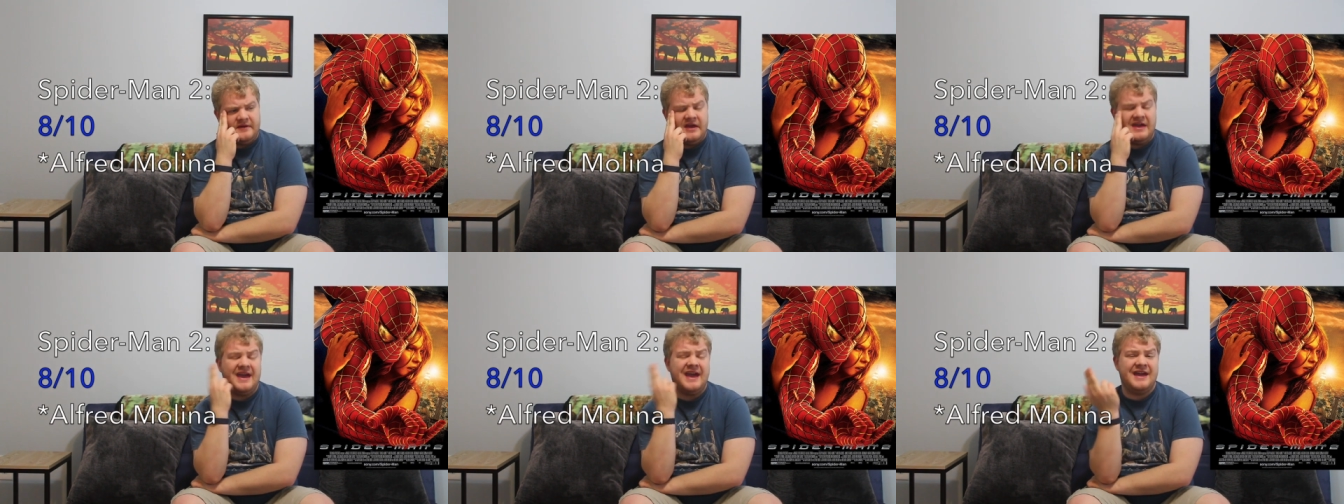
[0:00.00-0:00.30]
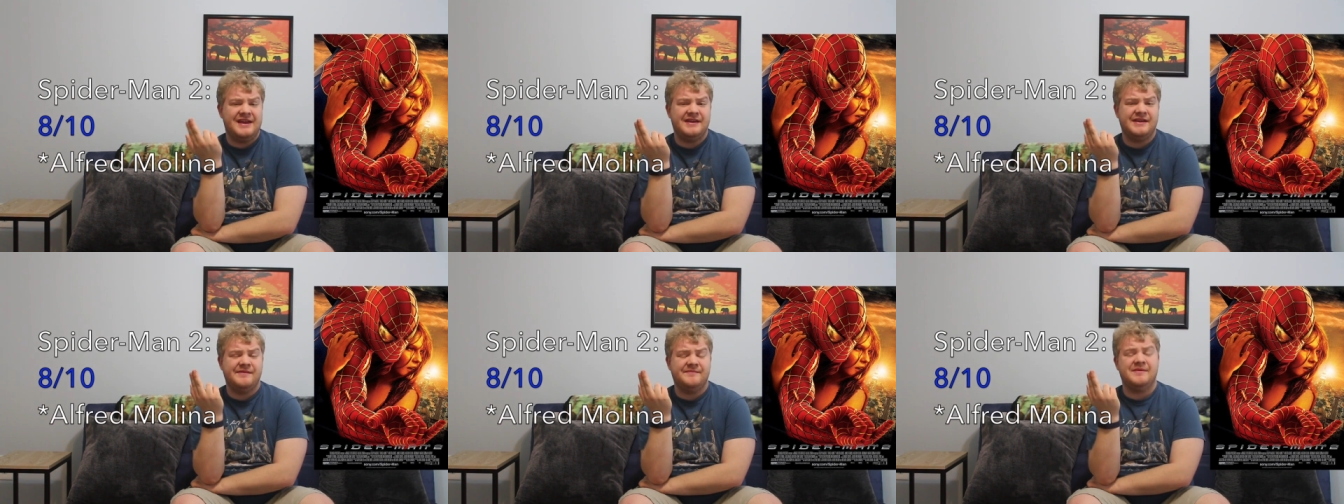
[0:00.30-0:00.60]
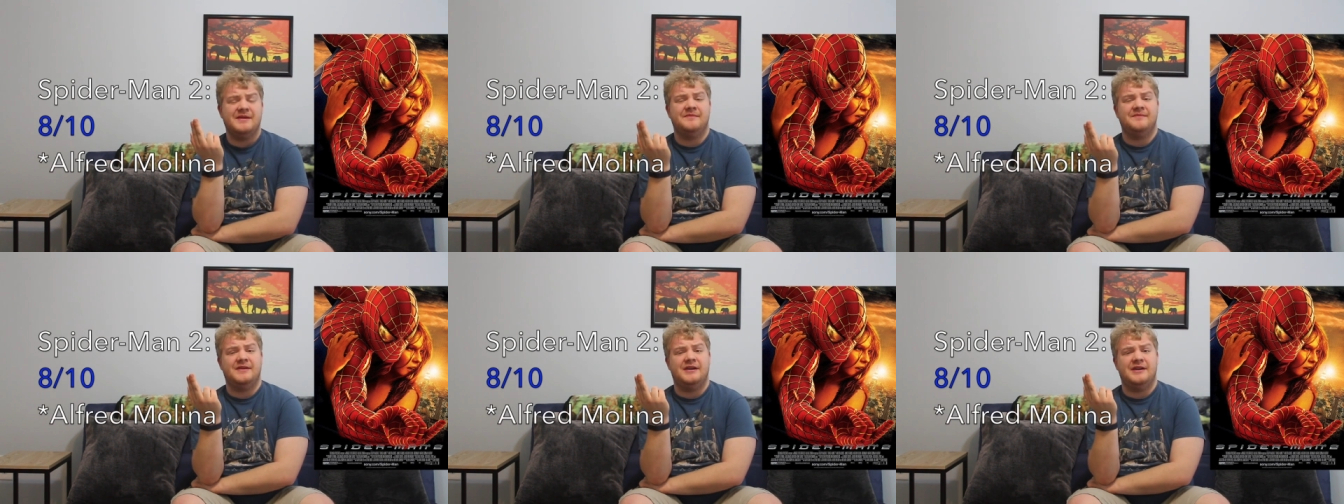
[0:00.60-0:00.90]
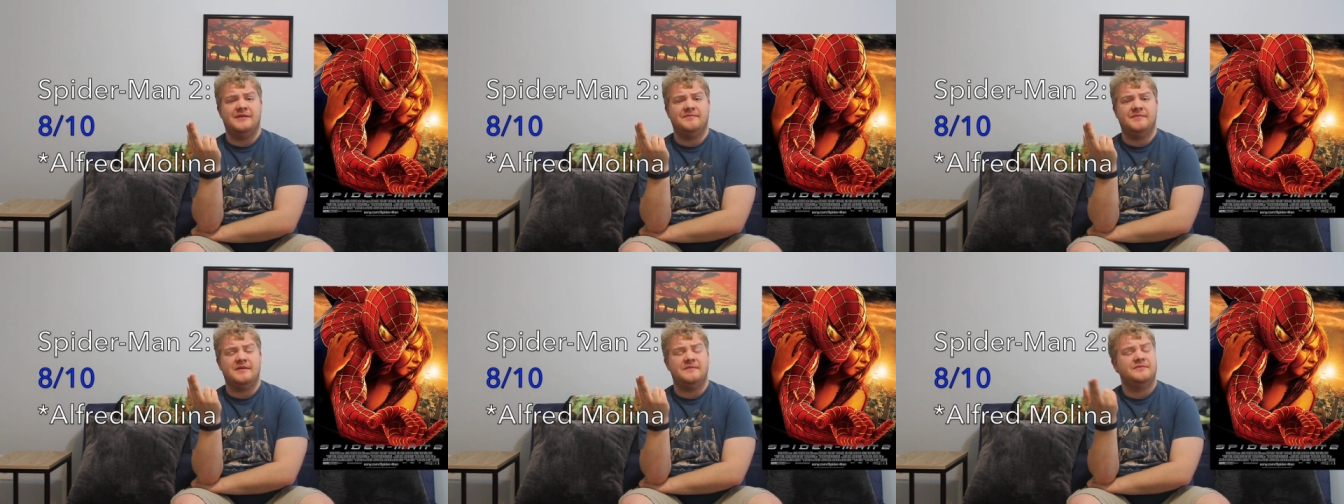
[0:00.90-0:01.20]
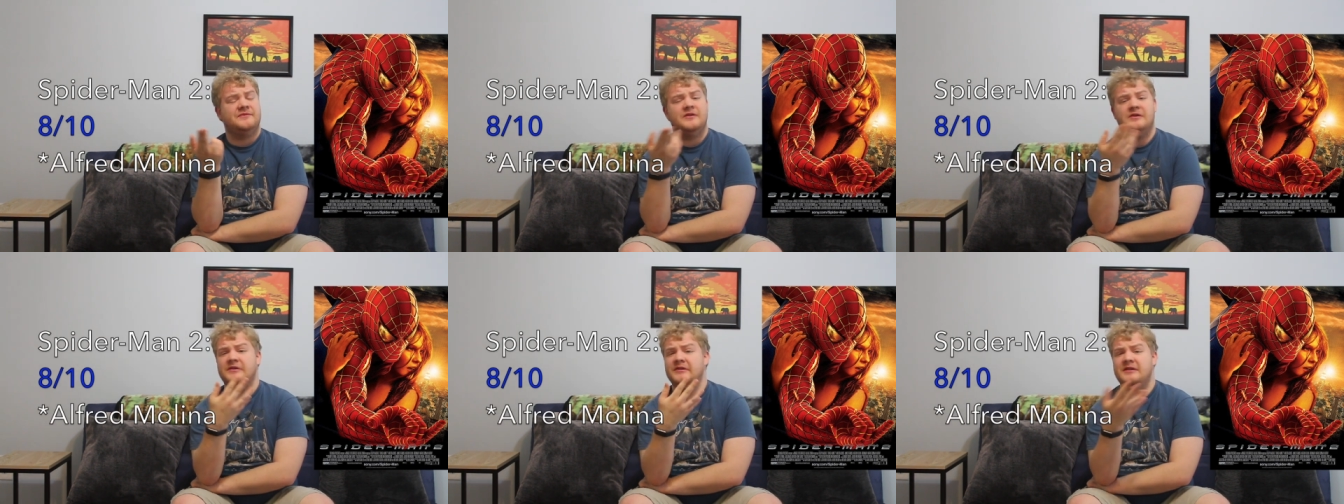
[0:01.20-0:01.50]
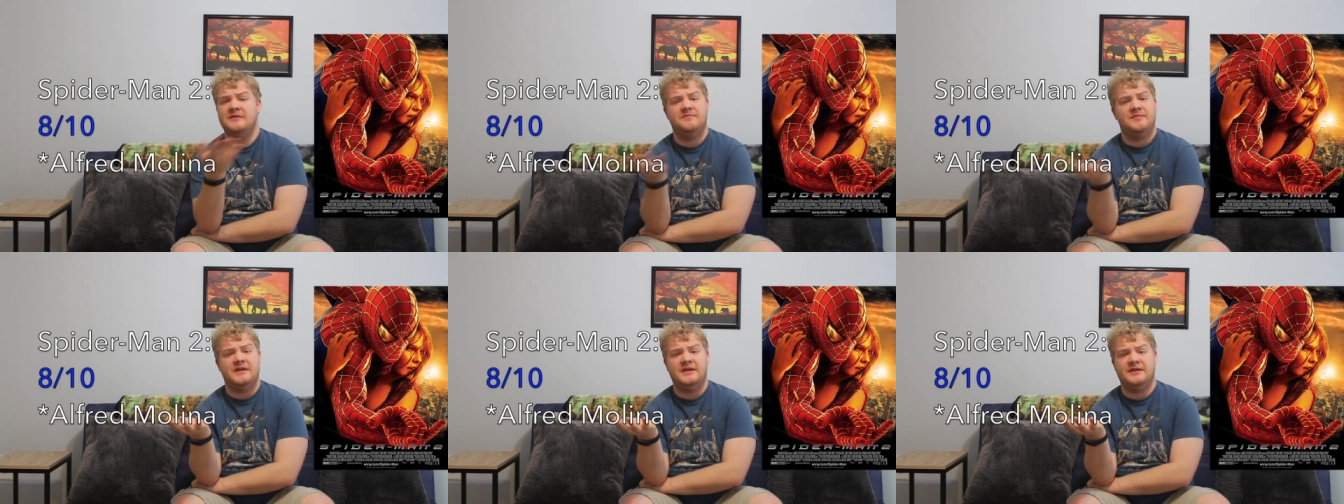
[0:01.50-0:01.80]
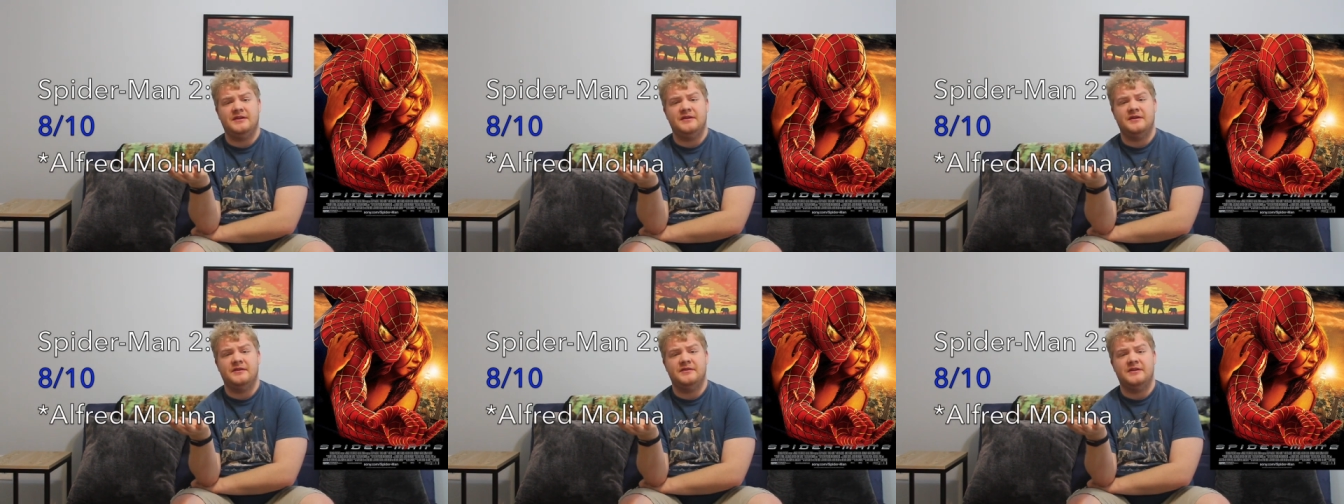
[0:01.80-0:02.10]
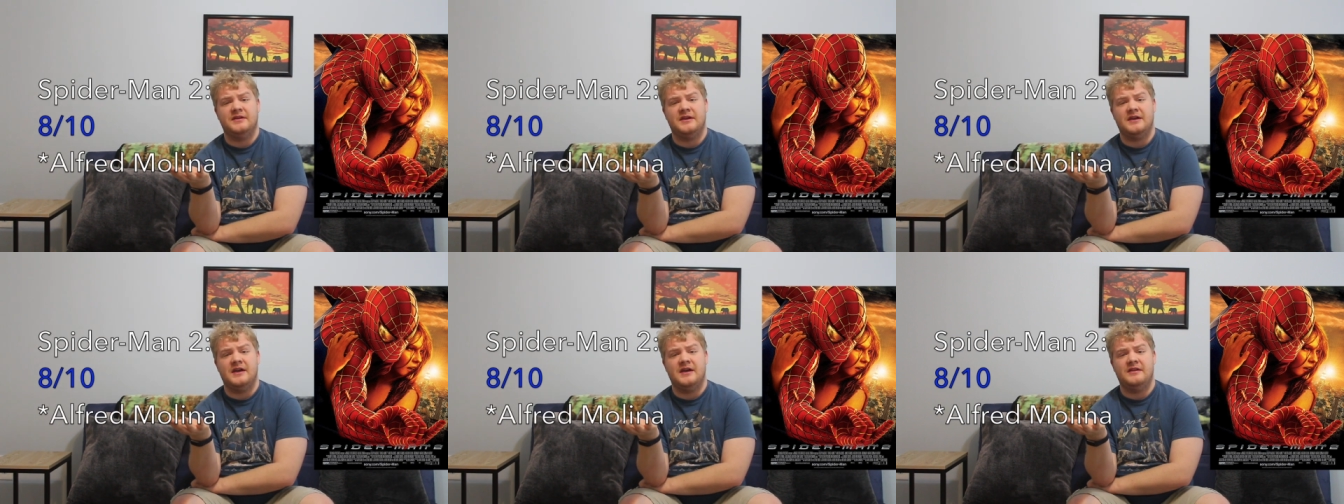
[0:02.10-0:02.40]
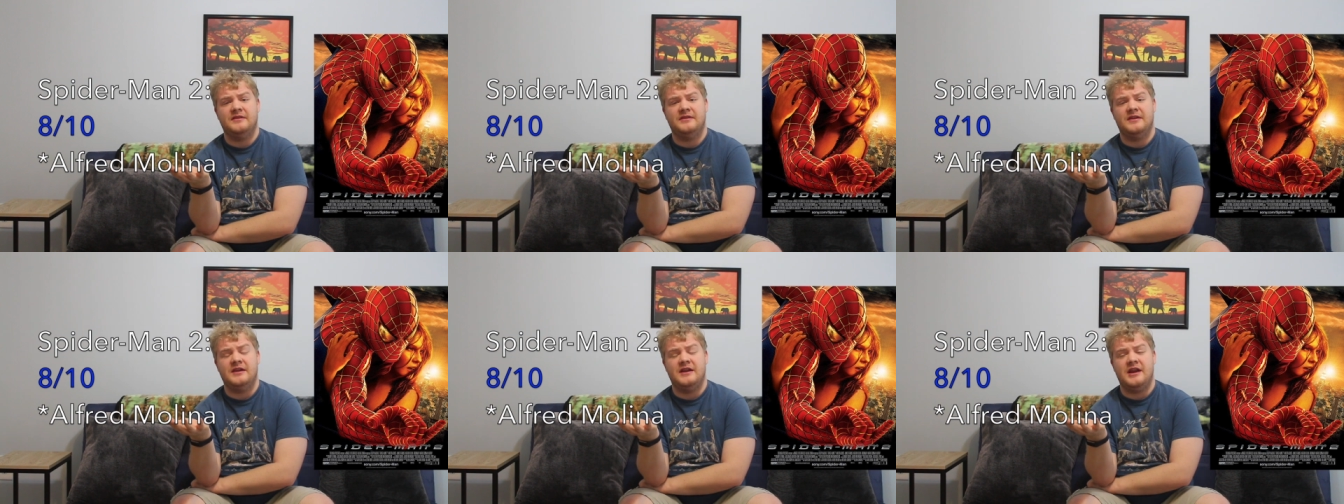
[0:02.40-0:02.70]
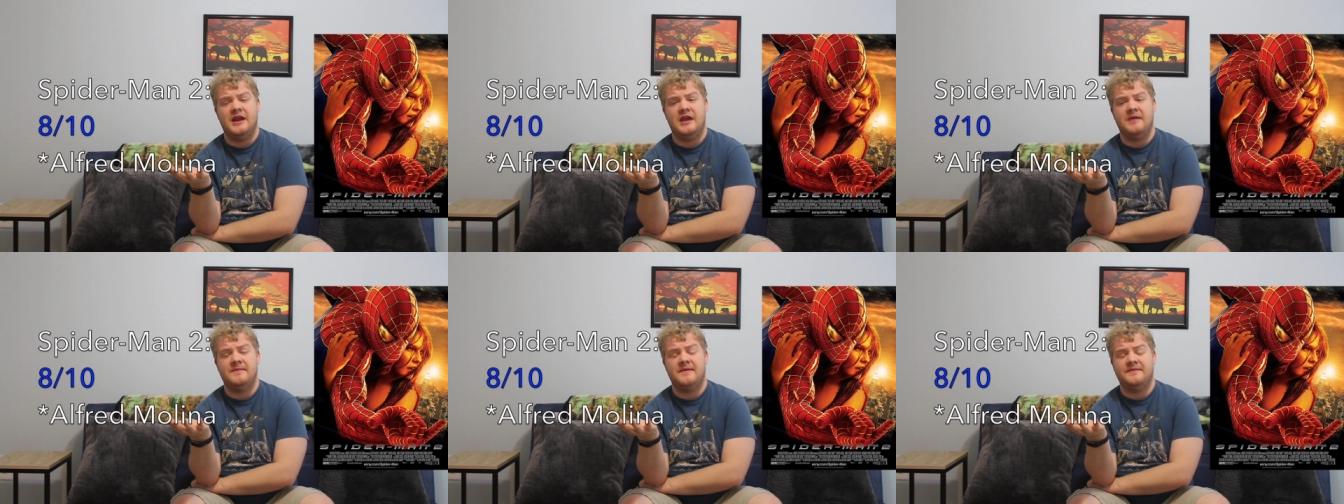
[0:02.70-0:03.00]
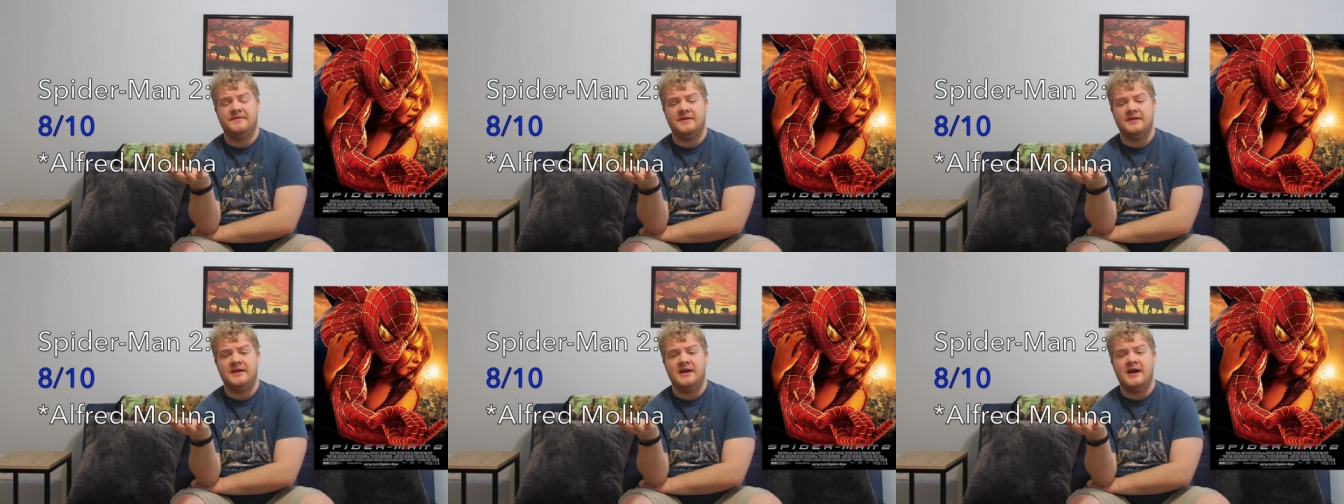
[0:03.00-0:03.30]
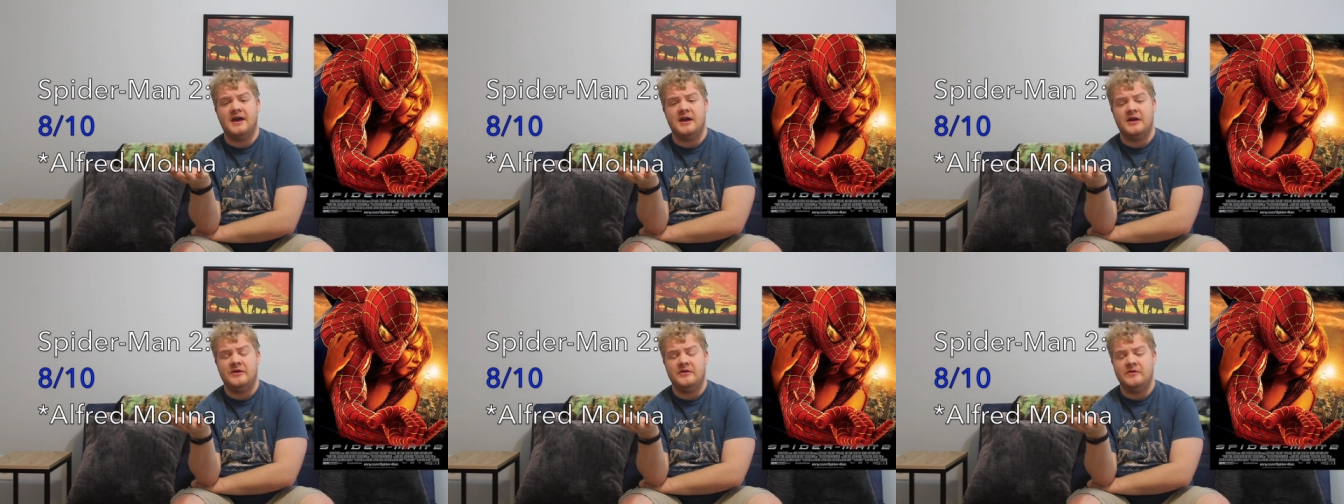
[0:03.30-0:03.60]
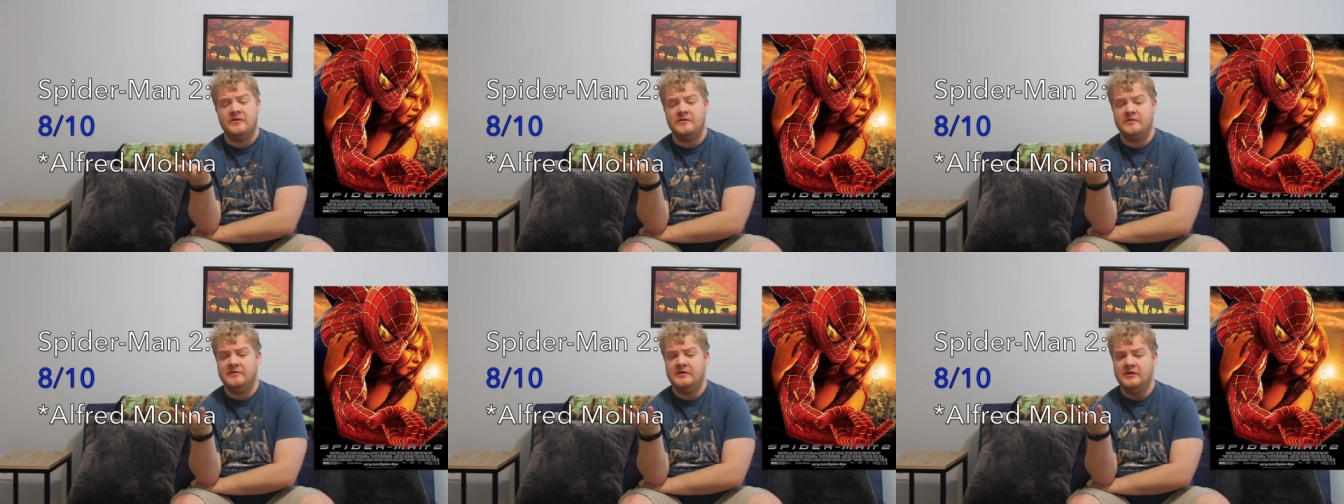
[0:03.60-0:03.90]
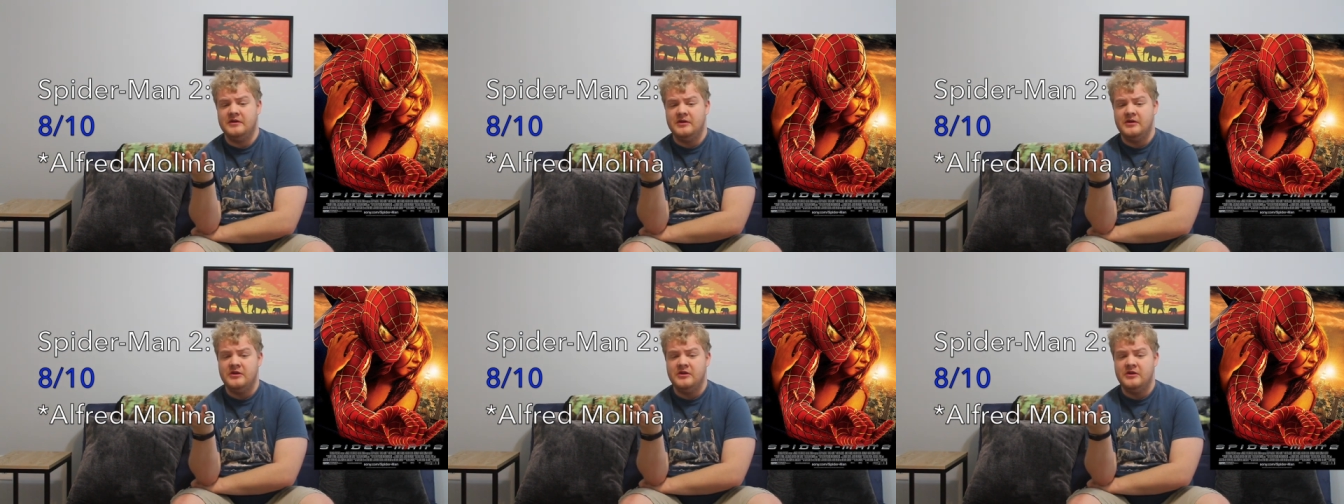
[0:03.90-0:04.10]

I had it in my mind, but I'm totally blanking on the name of the guy who